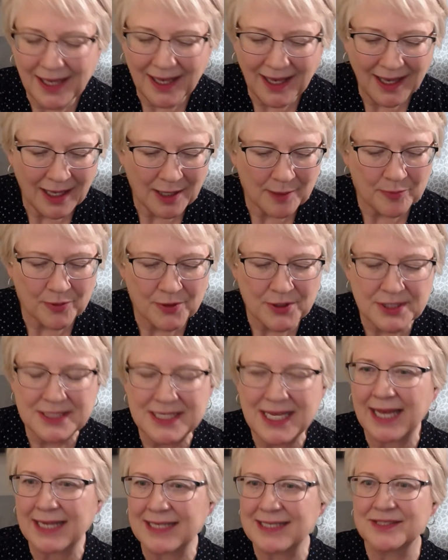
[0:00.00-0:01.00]
yeah,
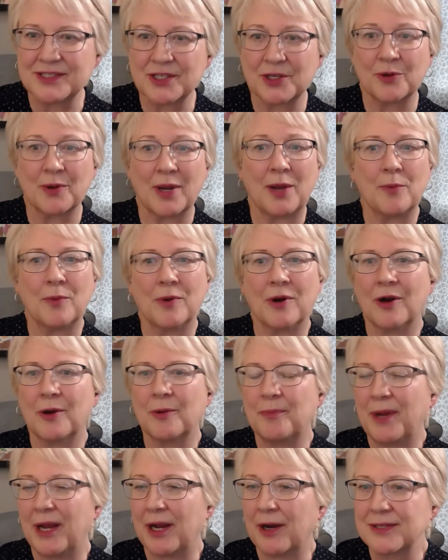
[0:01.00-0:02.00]
protect is a great
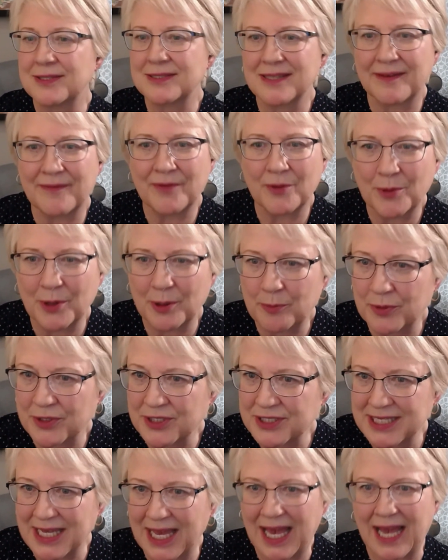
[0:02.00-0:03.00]
word. Parents love the word yeah.
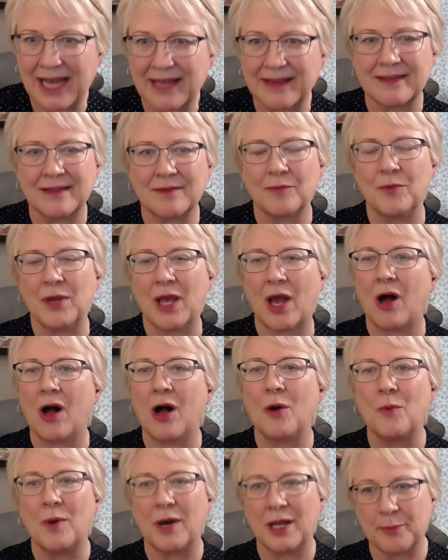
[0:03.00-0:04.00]
protect. We
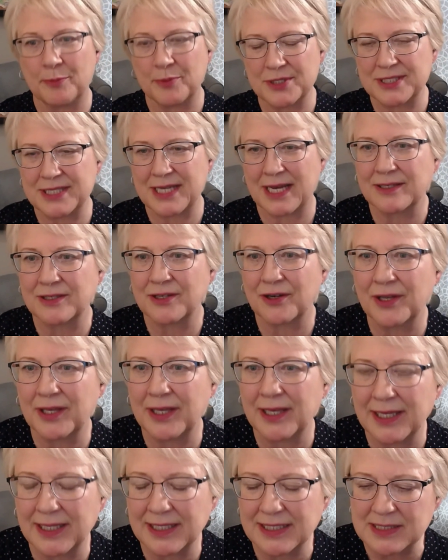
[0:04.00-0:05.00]
all want to protect our
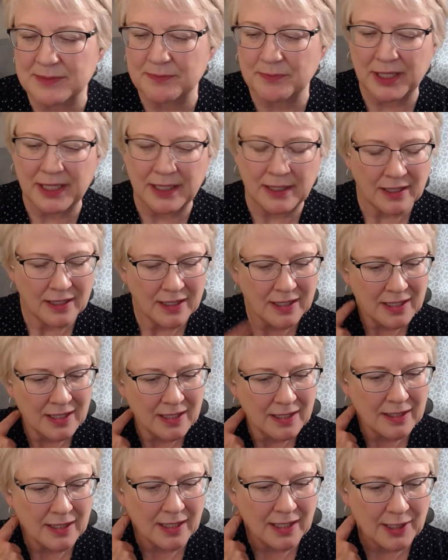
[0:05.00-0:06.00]
kids, but
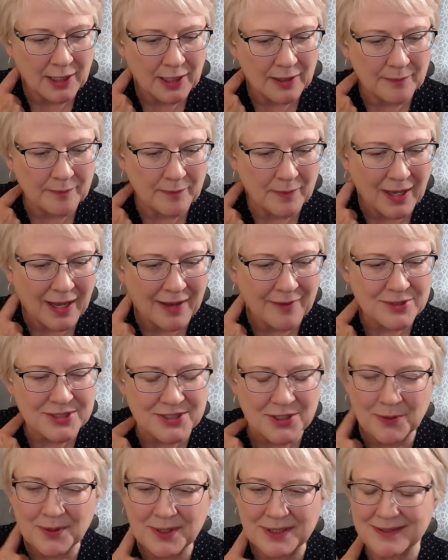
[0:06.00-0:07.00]
uh, I
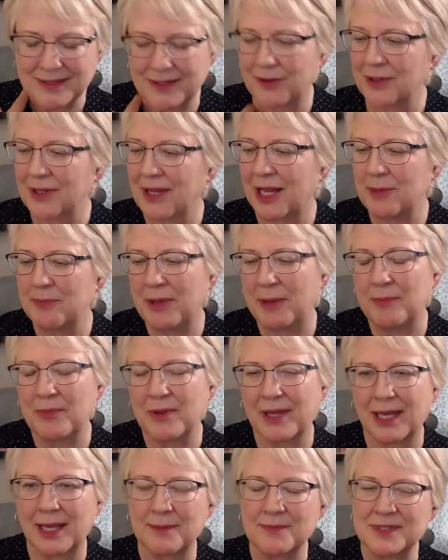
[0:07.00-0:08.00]
was always there. Are a lot of
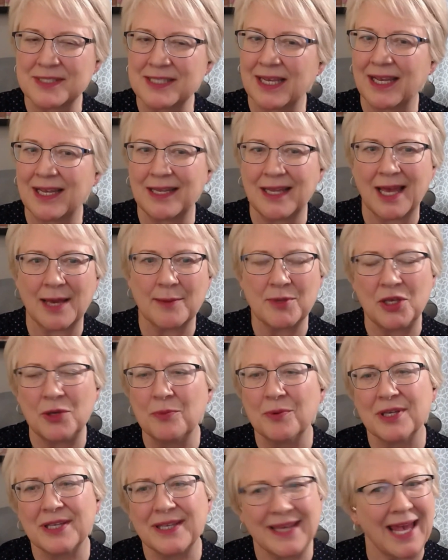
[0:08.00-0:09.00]
people that kept saying, "Yeah, but
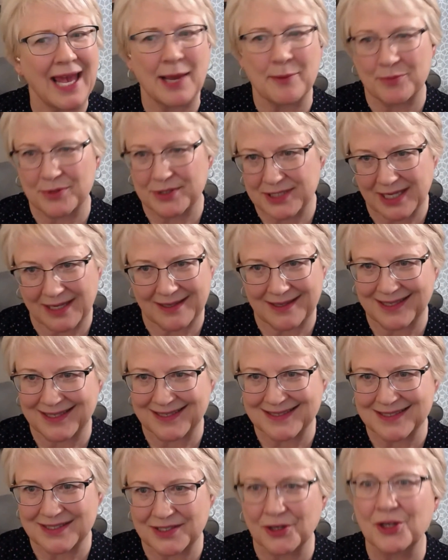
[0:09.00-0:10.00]
you really can't protect
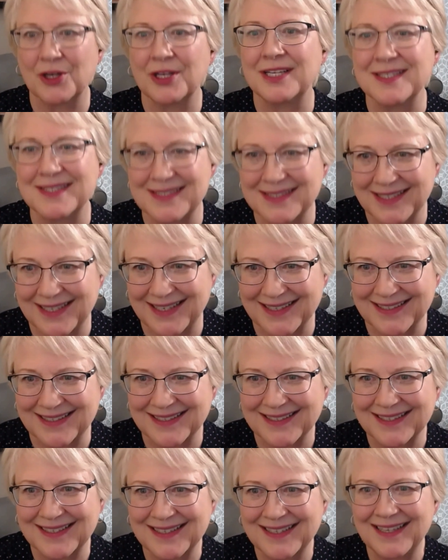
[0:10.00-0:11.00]
kids. They're mm-hmm, going to see mm-hmm.
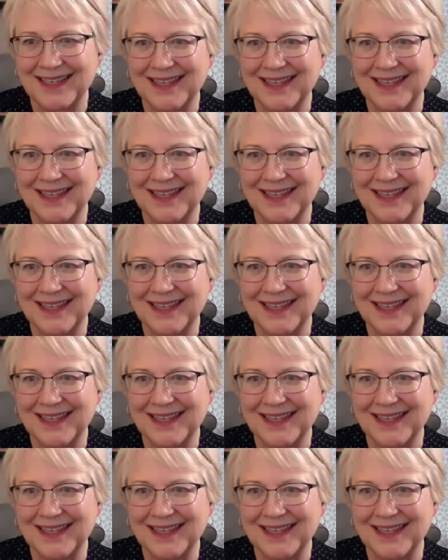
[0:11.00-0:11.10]
it."